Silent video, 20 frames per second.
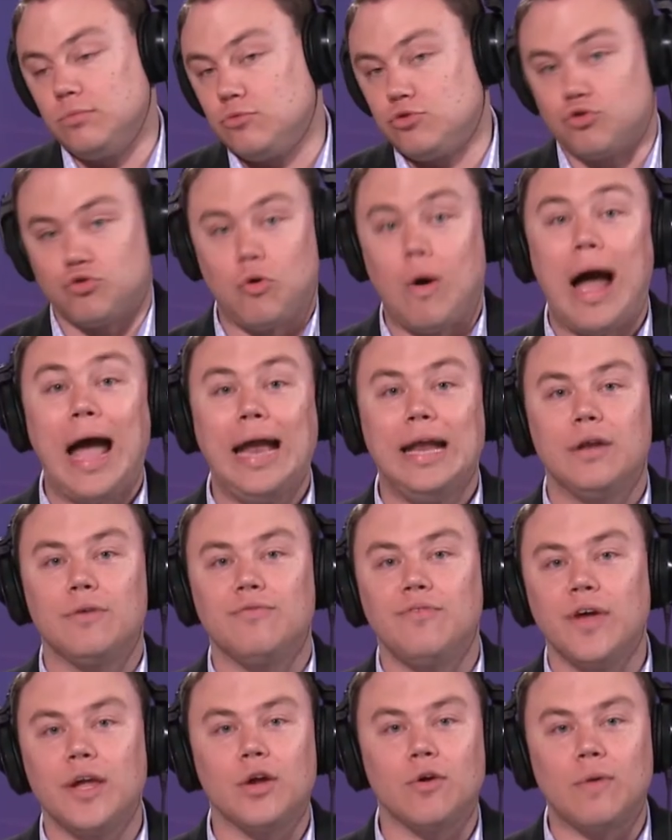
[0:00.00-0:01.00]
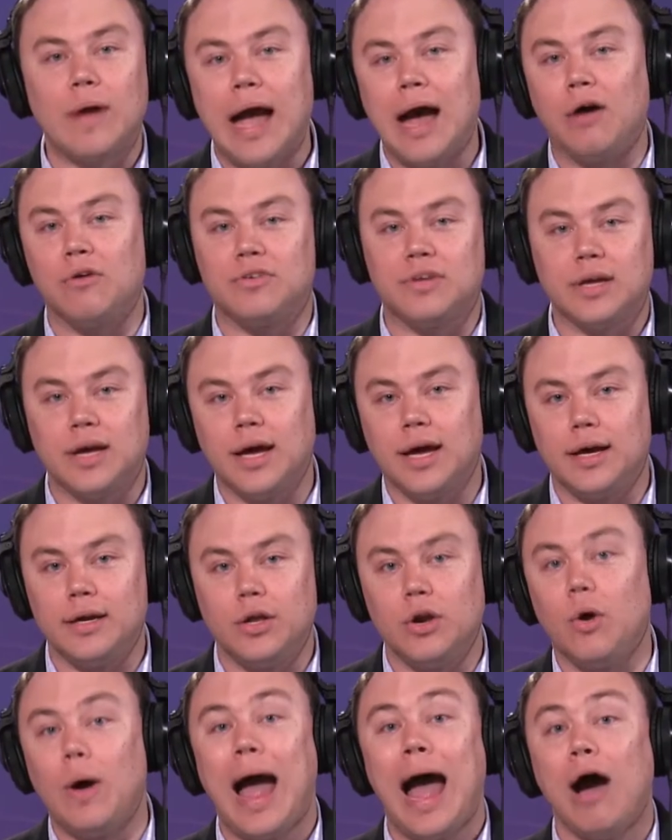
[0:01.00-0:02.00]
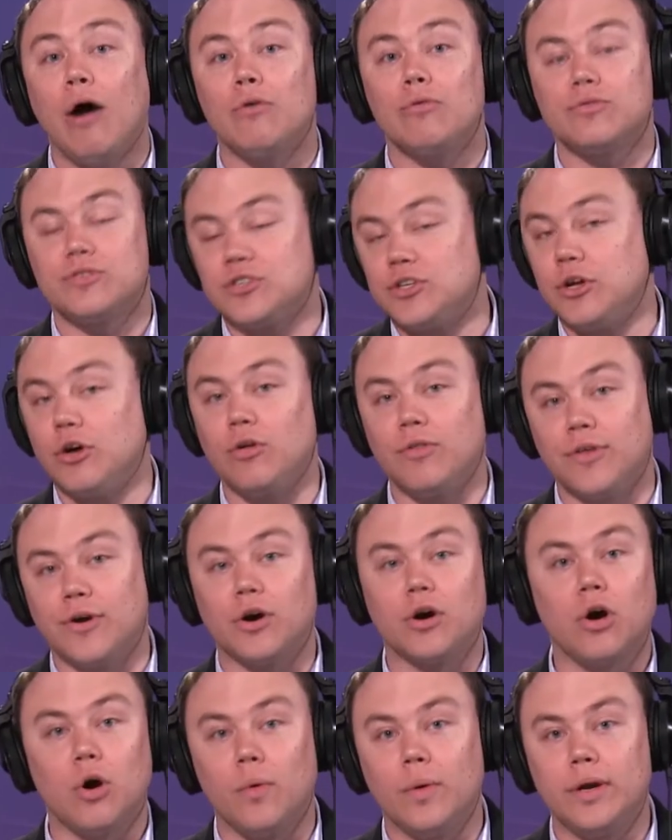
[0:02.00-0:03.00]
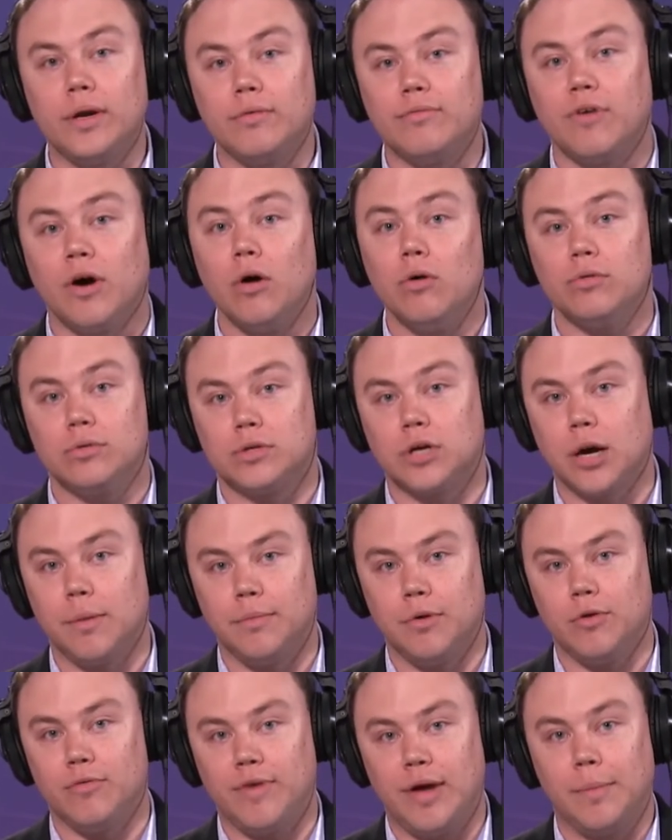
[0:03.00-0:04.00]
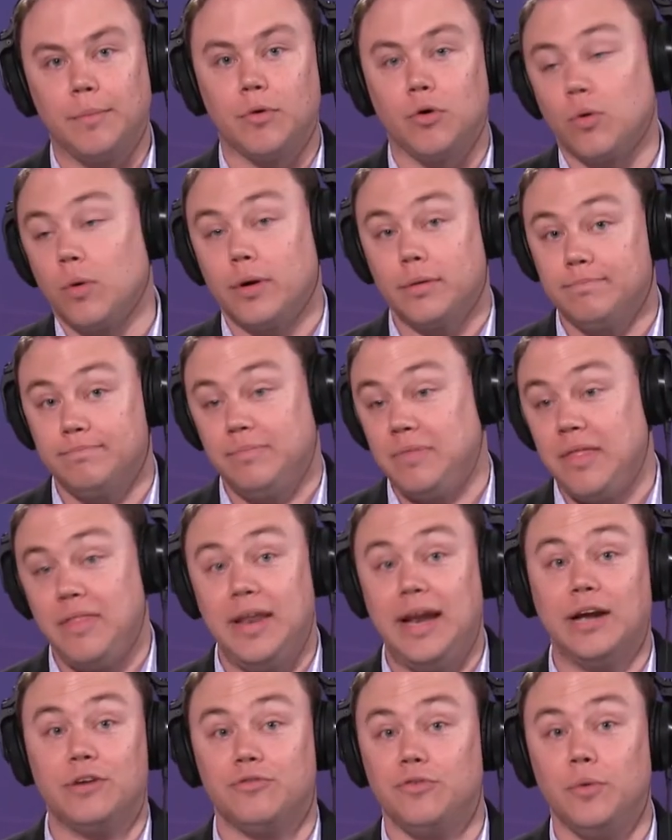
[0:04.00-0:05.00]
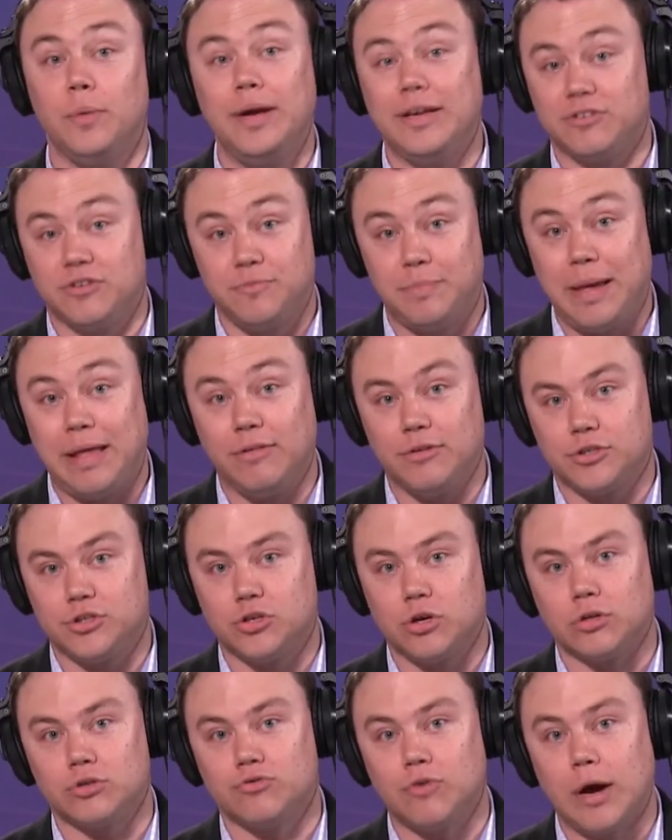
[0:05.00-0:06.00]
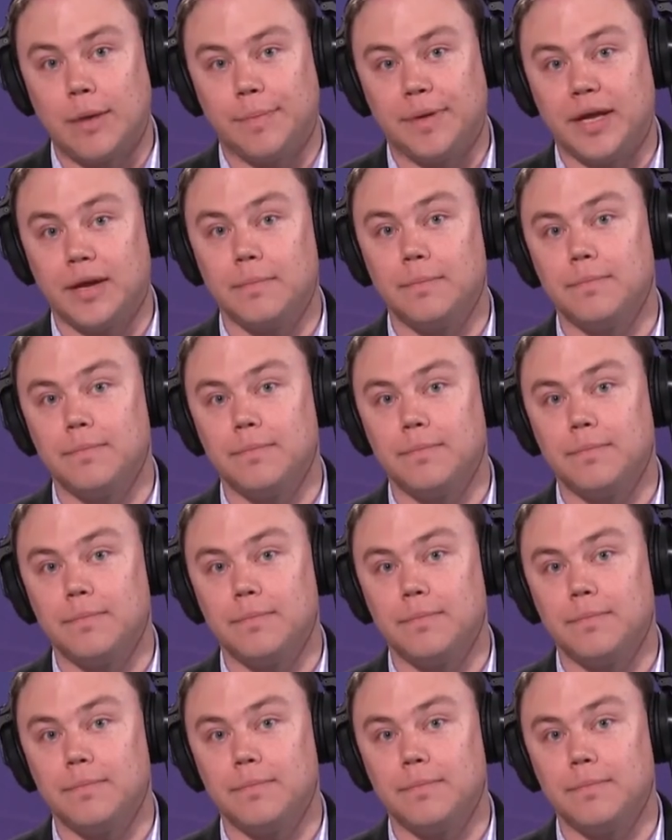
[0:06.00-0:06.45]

trying to figure out, uh, you know, how still they're going to vote come November or in the next few weeks as ballots start dropping.